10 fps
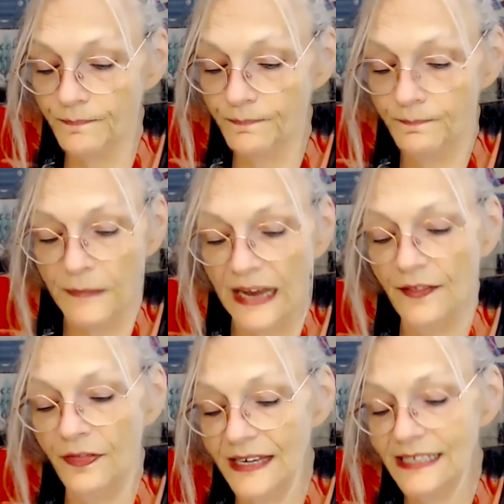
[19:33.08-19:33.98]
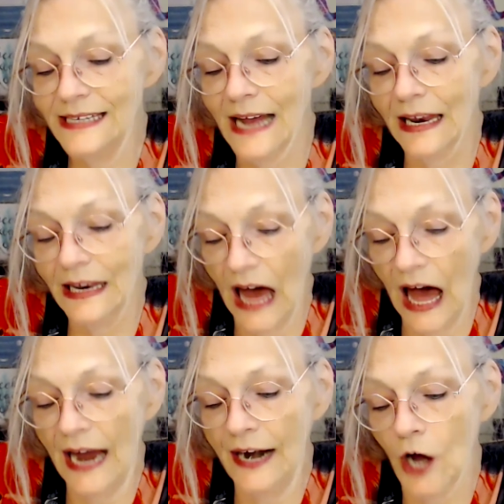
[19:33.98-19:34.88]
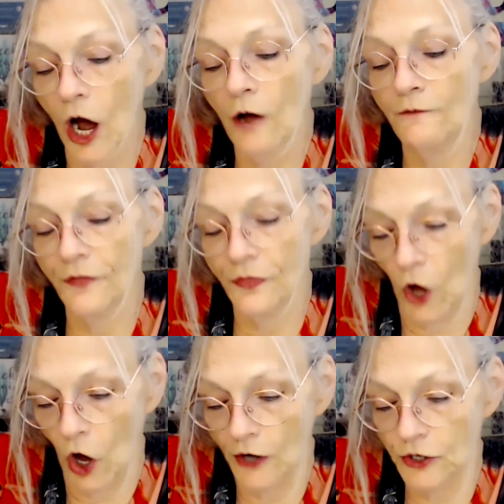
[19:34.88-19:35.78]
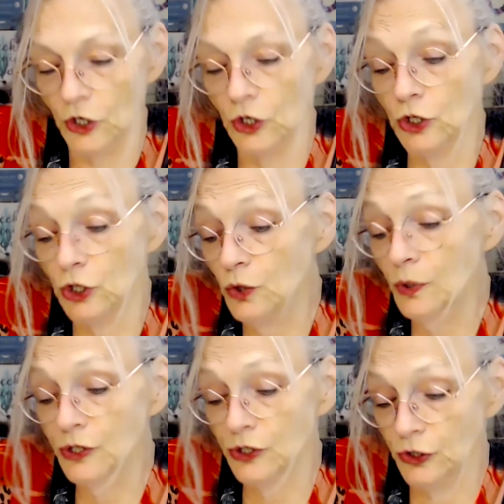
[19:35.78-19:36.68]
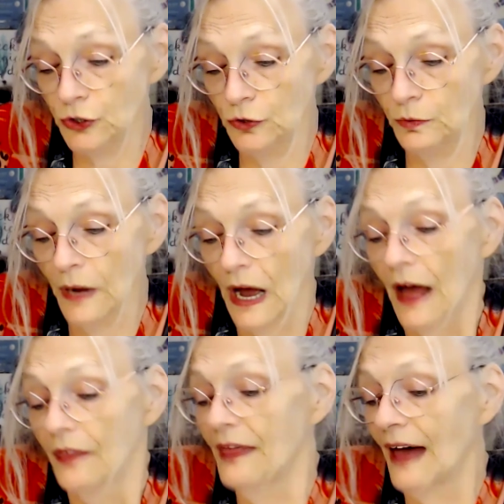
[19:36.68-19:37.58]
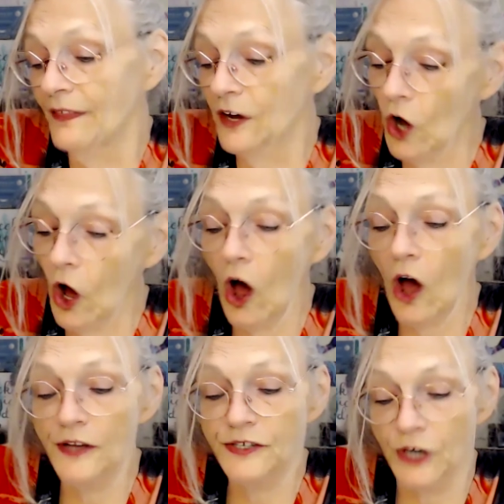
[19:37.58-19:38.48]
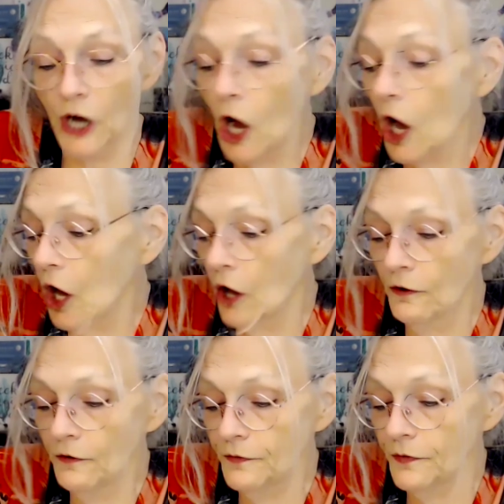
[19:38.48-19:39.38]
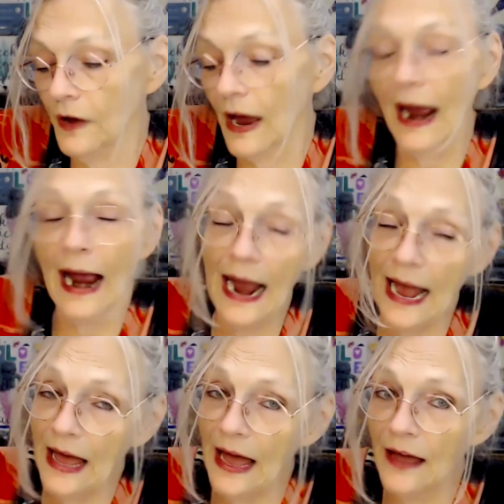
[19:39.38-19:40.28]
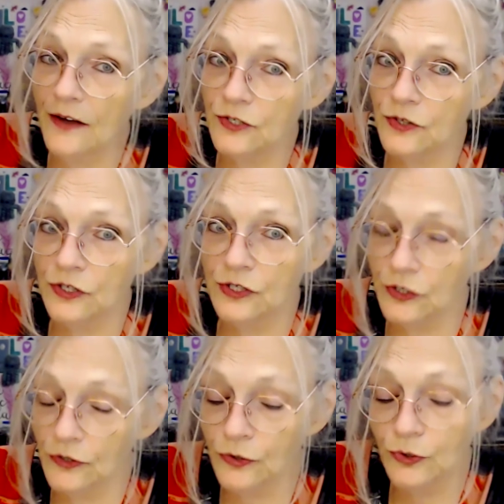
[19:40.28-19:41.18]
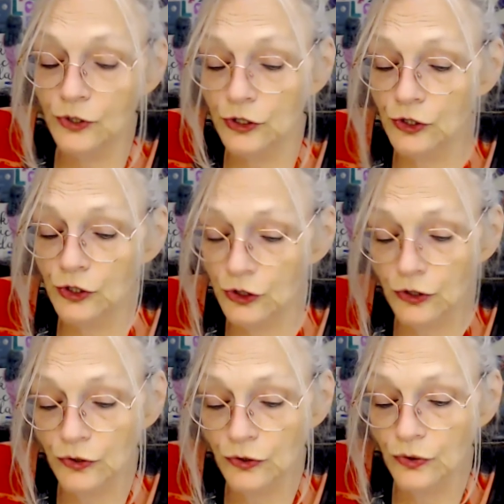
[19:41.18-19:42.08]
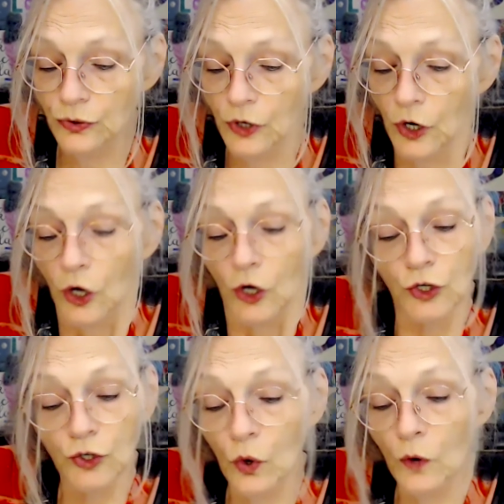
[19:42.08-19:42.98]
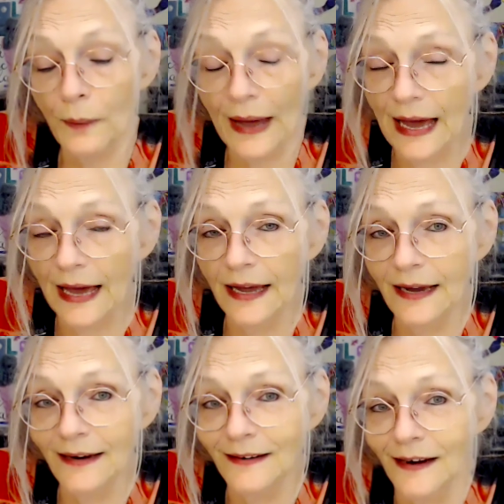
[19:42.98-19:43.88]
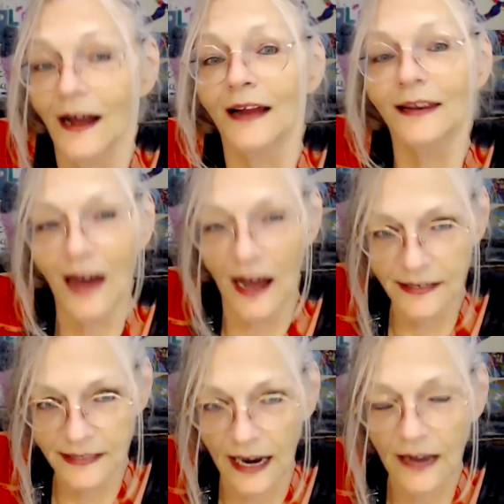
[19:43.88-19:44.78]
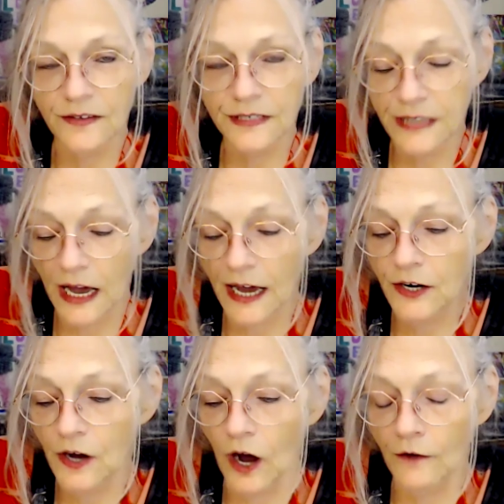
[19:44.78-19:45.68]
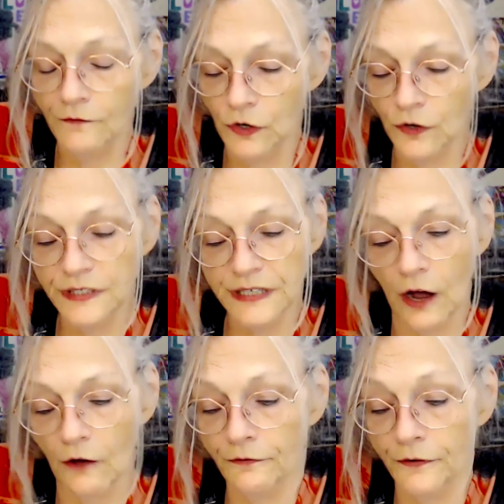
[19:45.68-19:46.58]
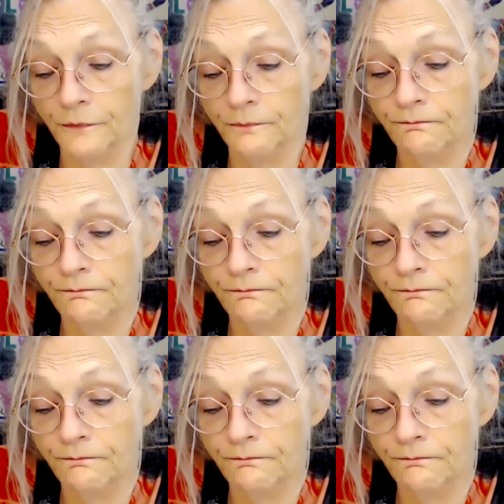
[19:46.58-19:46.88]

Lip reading: in this line of thought, you assume that the cause of and the solution to your pain lies outside of yourself.